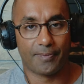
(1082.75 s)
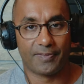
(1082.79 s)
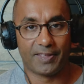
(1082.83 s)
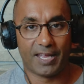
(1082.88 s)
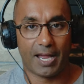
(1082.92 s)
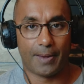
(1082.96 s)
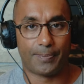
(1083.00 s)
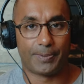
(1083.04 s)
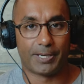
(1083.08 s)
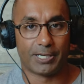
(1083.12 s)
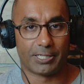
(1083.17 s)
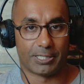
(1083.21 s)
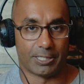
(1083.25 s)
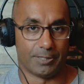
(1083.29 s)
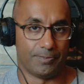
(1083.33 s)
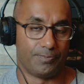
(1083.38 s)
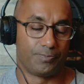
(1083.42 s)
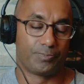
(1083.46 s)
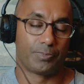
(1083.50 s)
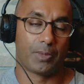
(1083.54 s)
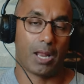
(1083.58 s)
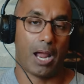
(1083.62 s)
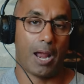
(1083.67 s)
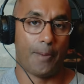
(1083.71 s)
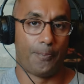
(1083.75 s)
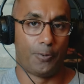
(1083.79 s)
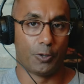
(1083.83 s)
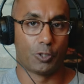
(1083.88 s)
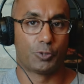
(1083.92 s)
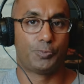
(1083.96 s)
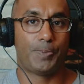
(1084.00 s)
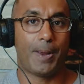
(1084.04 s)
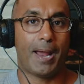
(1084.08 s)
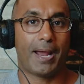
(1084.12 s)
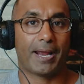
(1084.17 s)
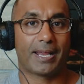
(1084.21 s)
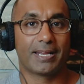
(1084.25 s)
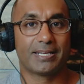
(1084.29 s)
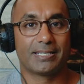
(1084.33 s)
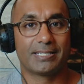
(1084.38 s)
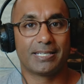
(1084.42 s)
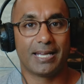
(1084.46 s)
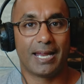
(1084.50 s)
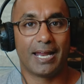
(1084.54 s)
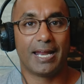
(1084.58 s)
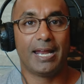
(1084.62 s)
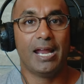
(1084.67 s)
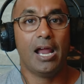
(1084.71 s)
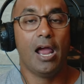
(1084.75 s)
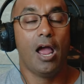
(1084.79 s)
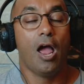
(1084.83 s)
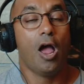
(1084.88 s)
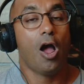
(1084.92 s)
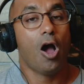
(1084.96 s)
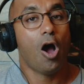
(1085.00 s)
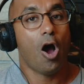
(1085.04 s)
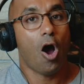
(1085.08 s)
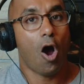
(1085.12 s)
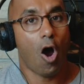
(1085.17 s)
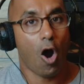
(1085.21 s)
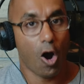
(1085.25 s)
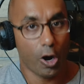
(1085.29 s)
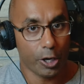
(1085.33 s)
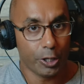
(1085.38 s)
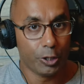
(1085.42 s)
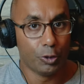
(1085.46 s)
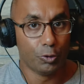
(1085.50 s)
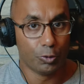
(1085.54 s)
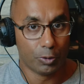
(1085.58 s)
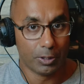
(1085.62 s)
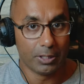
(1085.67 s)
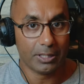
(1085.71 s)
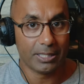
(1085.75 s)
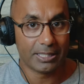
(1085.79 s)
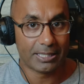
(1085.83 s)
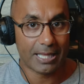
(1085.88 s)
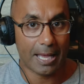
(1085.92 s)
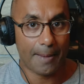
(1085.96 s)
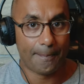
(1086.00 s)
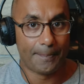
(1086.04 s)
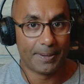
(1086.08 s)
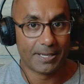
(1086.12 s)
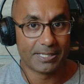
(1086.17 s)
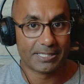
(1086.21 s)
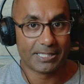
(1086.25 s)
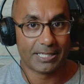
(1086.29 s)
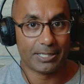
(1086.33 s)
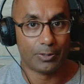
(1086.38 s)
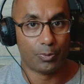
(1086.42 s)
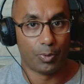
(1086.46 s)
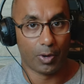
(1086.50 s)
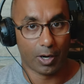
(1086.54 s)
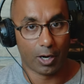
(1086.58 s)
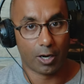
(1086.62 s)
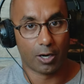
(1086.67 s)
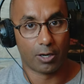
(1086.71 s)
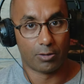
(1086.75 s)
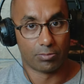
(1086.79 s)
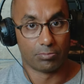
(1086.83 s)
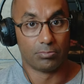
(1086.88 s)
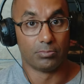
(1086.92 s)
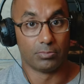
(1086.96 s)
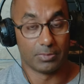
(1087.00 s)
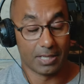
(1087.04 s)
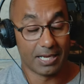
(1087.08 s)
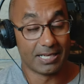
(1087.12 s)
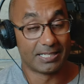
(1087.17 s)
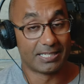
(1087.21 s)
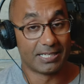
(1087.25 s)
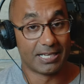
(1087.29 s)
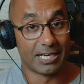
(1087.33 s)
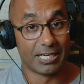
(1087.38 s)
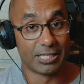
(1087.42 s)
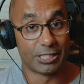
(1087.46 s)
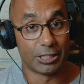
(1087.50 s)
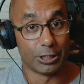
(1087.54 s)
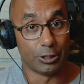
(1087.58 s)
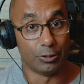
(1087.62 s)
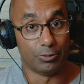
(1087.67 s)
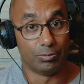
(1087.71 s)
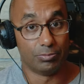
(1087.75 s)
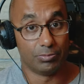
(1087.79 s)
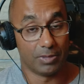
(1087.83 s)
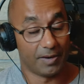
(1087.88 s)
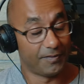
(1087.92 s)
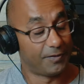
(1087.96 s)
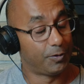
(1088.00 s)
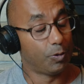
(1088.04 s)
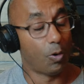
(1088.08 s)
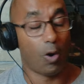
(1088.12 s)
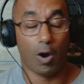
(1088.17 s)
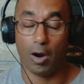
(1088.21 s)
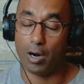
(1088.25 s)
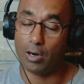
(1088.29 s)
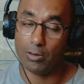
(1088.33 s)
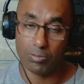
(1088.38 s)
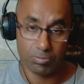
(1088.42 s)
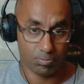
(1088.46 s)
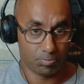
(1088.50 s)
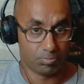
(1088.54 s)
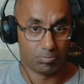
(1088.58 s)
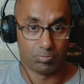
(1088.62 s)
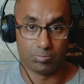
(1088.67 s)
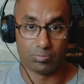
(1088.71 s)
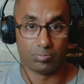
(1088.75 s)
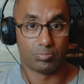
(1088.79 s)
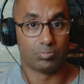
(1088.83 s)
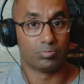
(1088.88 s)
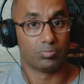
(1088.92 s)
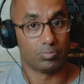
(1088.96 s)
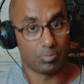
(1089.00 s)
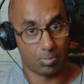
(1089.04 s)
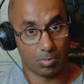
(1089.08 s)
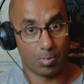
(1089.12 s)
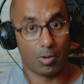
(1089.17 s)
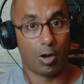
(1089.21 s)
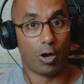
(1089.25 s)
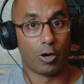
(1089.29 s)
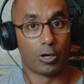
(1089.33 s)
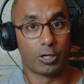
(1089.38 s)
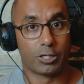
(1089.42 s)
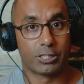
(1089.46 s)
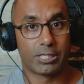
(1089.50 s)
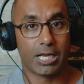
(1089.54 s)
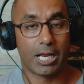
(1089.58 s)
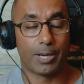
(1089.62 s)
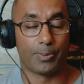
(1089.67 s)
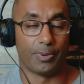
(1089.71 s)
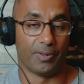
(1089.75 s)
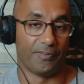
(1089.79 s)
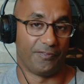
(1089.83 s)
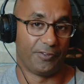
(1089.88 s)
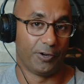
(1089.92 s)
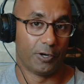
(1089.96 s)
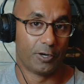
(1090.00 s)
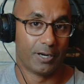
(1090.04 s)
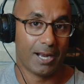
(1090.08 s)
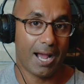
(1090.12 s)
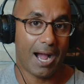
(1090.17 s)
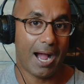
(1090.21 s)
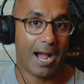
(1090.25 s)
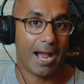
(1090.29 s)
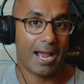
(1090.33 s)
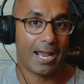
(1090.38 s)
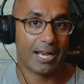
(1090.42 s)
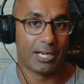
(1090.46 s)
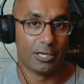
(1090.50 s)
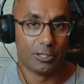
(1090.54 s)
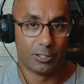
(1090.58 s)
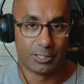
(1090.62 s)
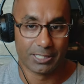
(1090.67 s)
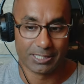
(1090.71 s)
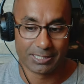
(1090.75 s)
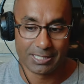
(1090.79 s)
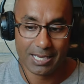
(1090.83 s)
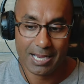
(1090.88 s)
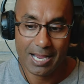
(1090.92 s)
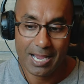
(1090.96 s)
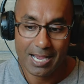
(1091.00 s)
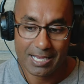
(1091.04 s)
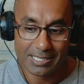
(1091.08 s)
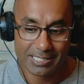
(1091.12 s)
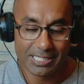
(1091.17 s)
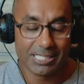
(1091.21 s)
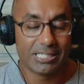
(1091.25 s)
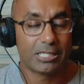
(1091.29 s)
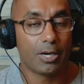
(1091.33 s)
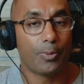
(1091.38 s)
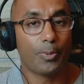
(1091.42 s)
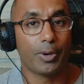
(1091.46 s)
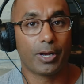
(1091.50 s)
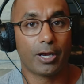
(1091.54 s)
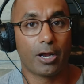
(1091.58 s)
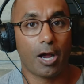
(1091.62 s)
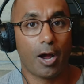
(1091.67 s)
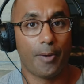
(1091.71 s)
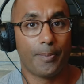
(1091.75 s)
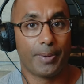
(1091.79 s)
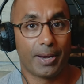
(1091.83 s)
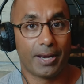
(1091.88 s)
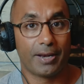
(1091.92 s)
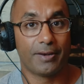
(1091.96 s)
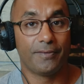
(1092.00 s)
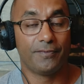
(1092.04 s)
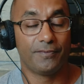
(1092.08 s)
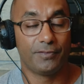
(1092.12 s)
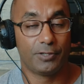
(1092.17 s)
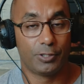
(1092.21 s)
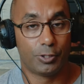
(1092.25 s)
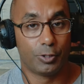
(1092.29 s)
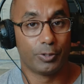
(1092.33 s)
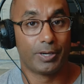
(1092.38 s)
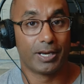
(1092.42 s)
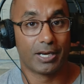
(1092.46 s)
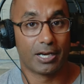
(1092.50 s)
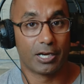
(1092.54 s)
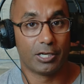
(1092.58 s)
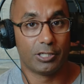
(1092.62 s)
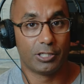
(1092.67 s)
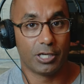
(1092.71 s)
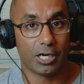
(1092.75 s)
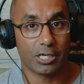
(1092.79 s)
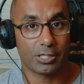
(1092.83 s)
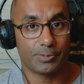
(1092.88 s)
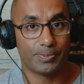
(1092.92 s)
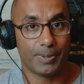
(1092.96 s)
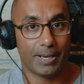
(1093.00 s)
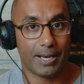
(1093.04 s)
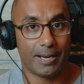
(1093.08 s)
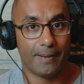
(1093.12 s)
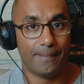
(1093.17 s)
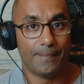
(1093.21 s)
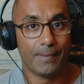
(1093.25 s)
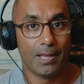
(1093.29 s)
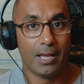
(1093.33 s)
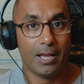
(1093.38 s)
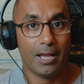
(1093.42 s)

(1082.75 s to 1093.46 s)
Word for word: of the optician. I push back and say, are you really that busy where it's an issue? If you are, understandable. If you're not and you just see someone come in to get an adjustment,